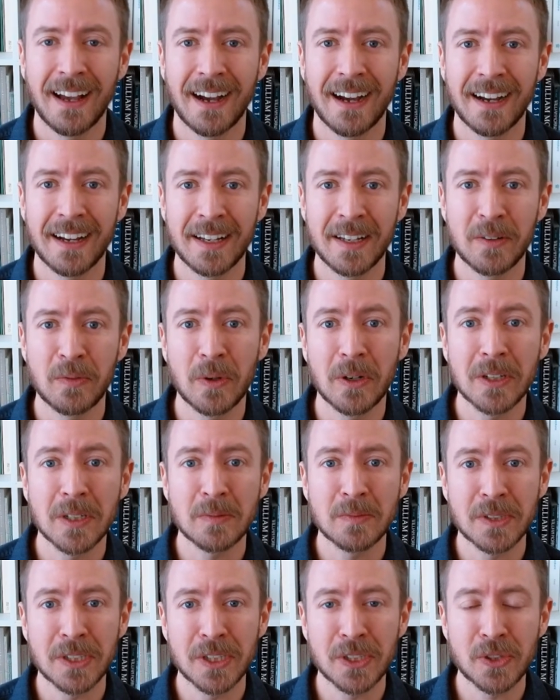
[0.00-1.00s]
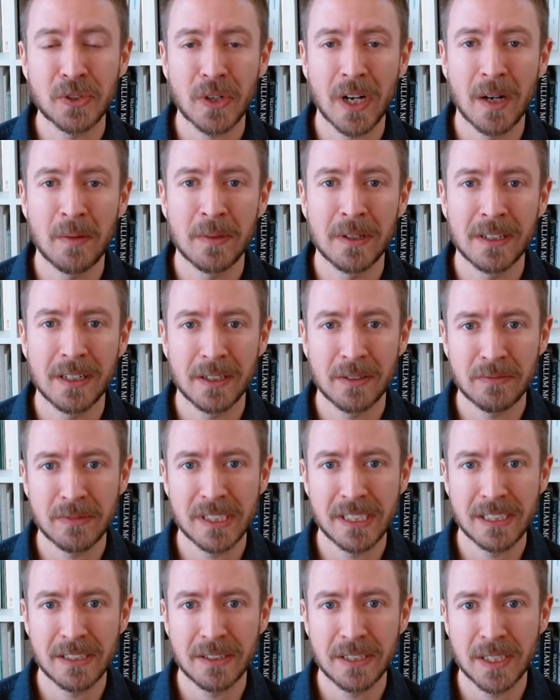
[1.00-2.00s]
Hi, welcome to the Trauma and
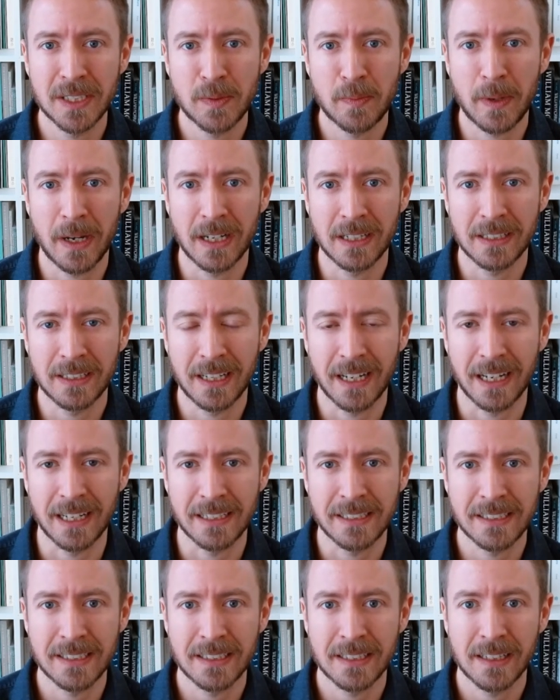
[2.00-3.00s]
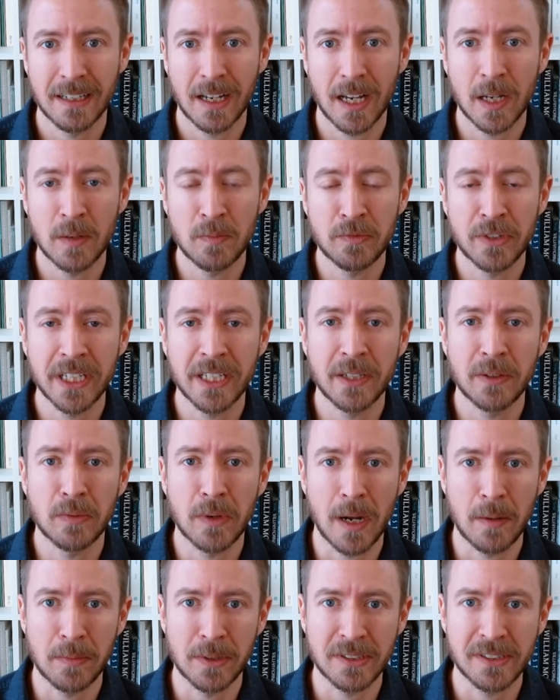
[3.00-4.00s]
Resilience Podcast. I'm Ricky
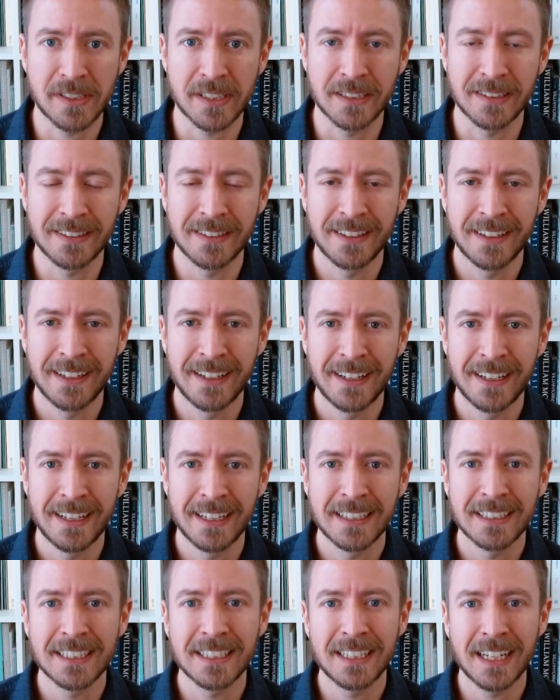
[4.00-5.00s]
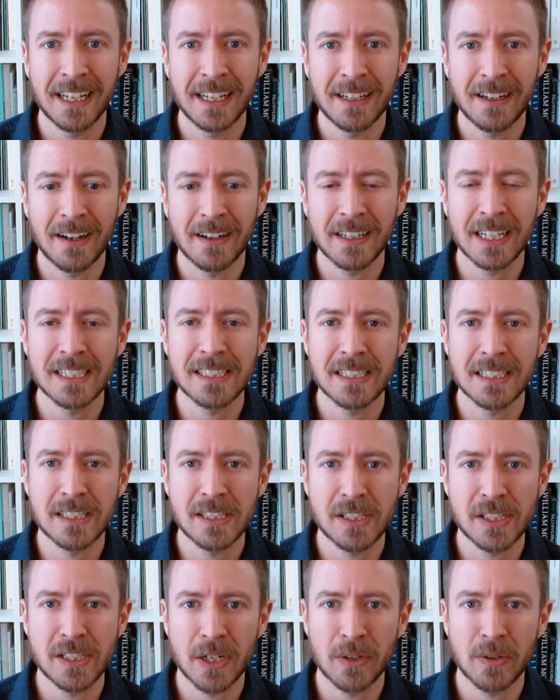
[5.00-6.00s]
Robertson. Today, our guest
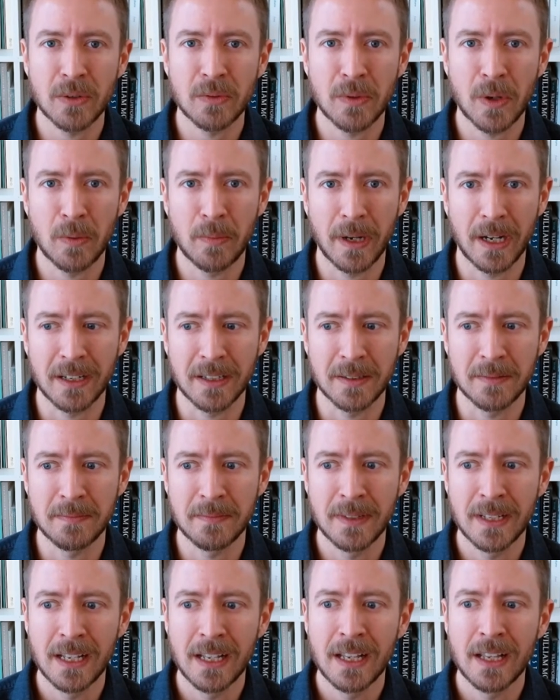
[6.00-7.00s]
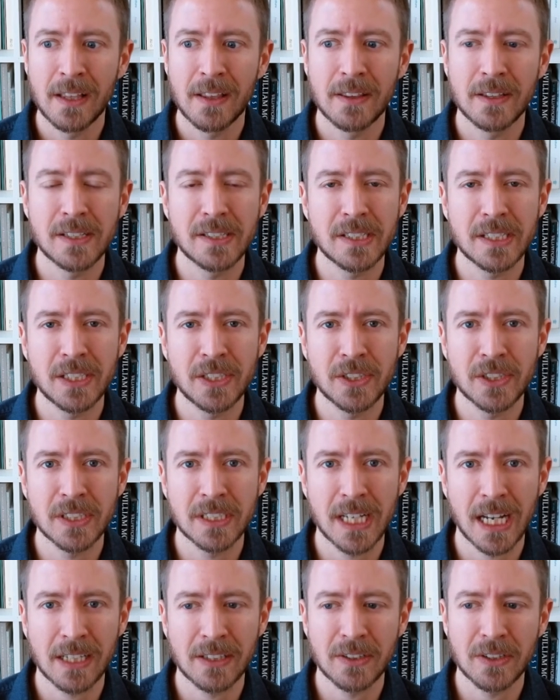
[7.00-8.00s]
is Sara Rowbottom, the Senior
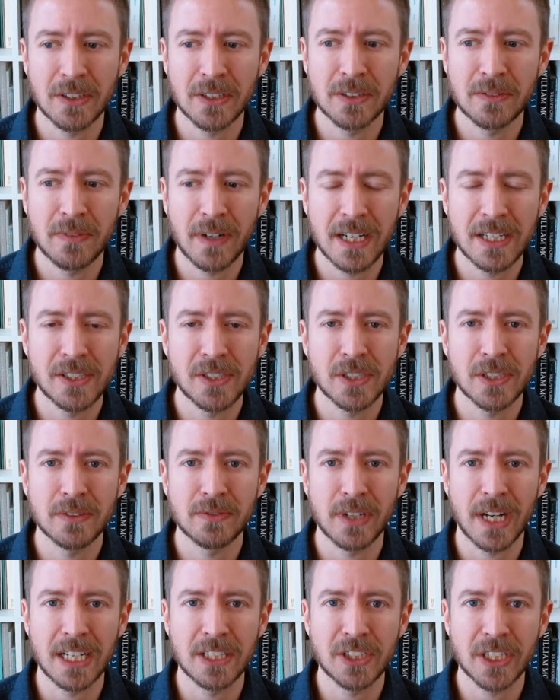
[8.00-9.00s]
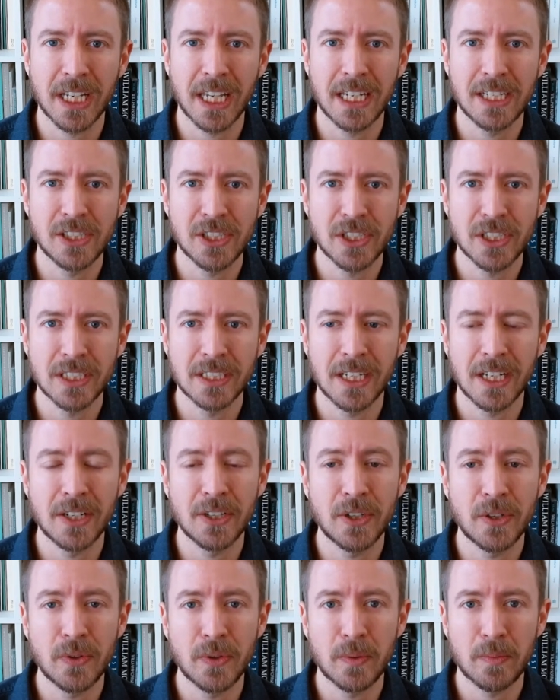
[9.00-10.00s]
Technical Advisor for Education
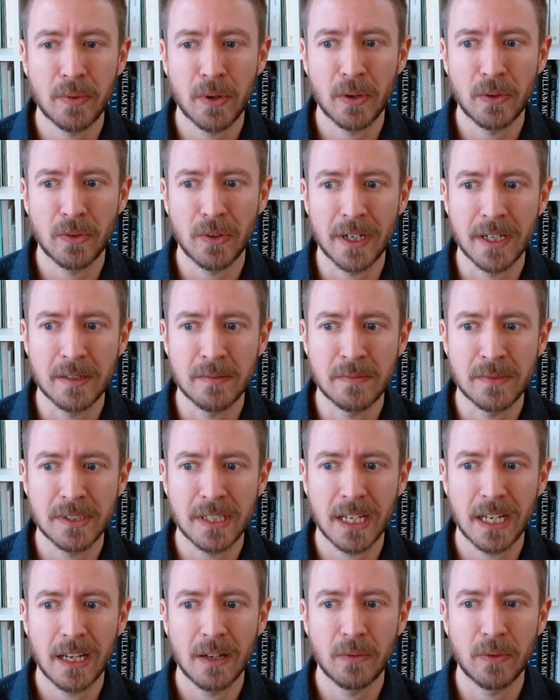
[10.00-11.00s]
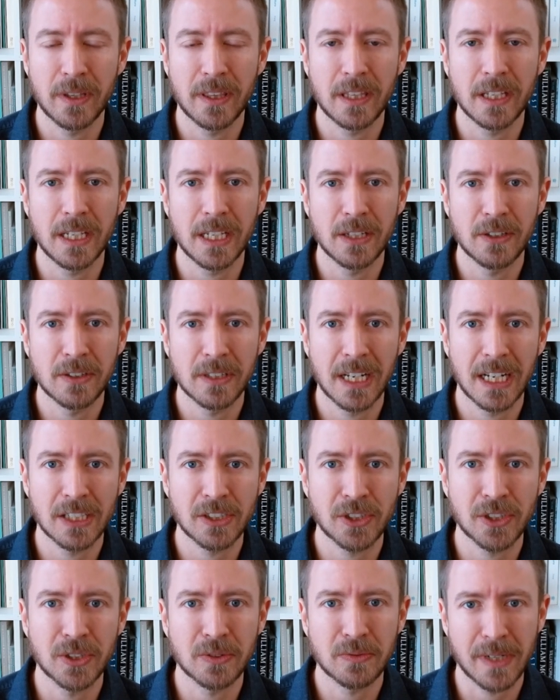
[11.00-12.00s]
and Youth Programs with the
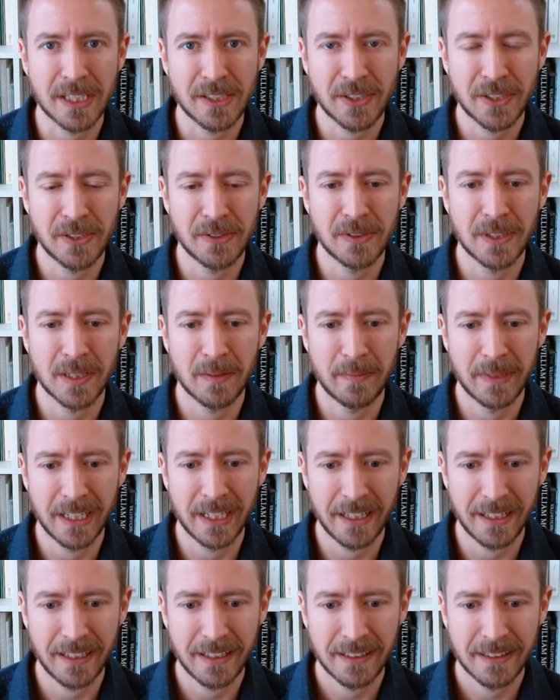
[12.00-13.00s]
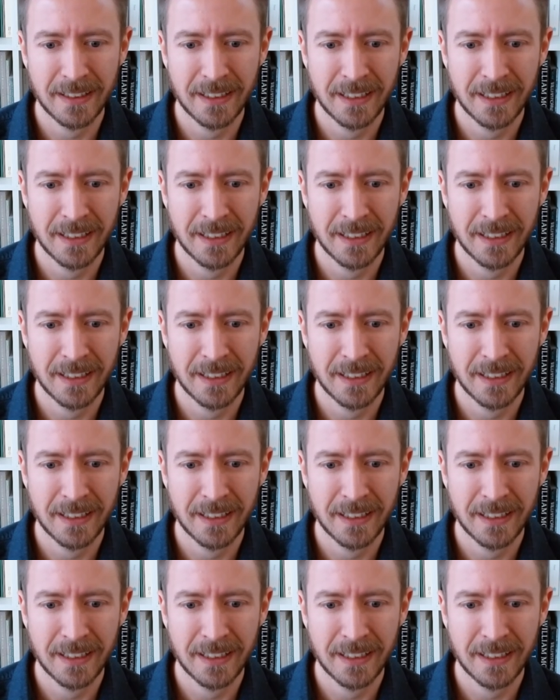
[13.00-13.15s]
International Rescue Committee.